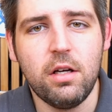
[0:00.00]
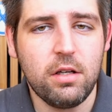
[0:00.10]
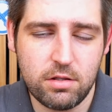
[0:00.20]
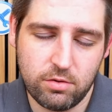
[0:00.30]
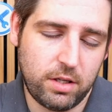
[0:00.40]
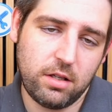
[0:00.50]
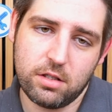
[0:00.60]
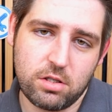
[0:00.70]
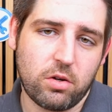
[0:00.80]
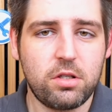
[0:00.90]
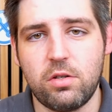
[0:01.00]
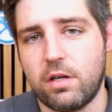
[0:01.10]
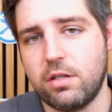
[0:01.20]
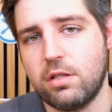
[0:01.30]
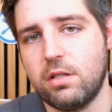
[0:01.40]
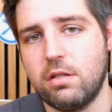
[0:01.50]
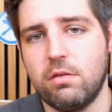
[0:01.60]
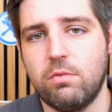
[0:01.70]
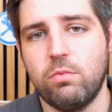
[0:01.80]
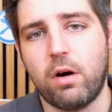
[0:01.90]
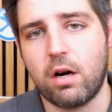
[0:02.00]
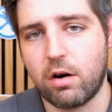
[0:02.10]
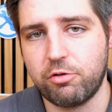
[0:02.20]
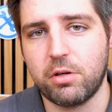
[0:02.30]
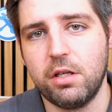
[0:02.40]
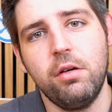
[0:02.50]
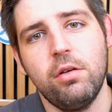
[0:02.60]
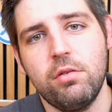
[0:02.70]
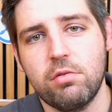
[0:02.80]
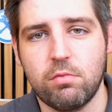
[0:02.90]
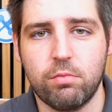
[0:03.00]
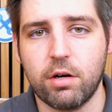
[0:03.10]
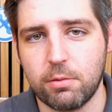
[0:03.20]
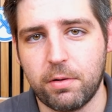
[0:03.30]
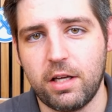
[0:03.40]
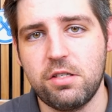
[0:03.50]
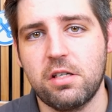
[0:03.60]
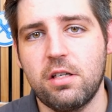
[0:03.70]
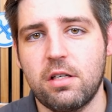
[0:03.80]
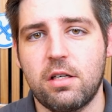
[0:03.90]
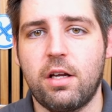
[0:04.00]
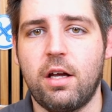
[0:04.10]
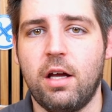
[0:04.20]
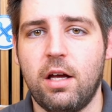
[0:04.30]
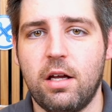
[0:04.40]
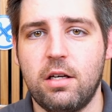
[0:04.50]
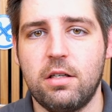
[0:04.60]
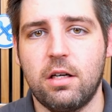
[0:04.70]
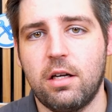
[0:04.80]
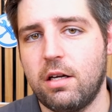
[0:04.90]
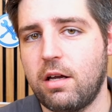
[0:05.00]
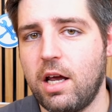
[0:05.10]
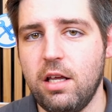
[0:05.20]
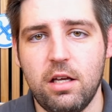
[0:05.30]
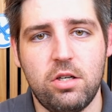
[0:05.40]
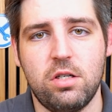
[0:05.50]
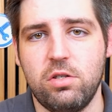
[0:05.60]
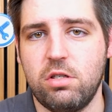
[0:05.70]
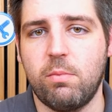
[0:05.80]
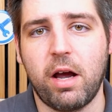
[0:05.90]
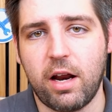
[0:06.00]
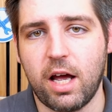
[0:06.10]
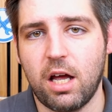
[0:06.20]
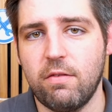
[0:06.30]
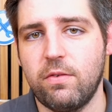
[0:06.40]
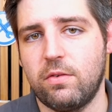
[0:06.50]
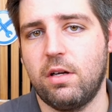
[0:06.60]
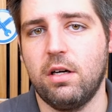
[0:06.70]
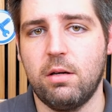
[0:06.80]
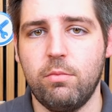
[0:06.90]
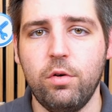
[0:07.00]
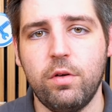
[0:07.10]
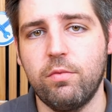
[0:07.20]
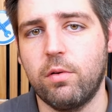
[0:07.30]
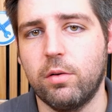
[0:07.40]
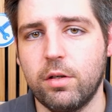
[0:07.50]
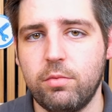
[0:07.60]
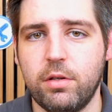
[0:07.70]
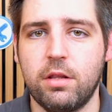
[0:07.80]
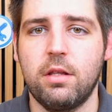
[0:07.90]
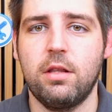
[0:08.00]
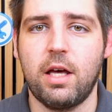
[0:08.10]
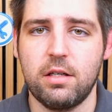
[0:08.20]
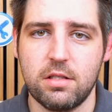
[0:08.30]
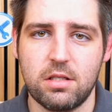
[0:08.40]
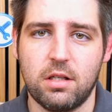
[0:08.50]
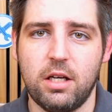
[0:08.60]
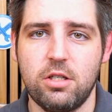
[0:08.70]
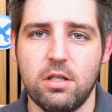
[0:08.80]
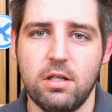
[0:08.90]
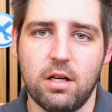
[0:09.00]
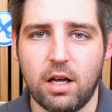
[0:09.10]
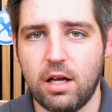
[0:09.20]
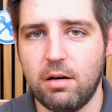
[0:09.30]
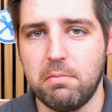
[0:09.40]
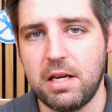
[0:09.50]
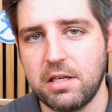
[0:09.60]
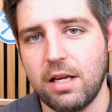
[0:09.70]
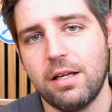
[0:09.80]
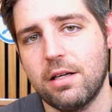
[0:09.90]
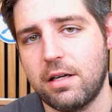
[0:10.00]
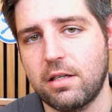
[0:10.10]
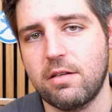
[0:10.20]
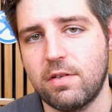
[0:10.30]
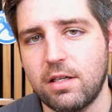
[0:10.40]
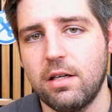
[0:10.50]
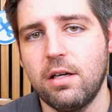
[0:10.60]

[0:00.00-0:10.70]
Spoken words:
So we can consult you on to what hardware to use, where to place it, and any issues you might have moving forward with that installation and maintaining connectivity.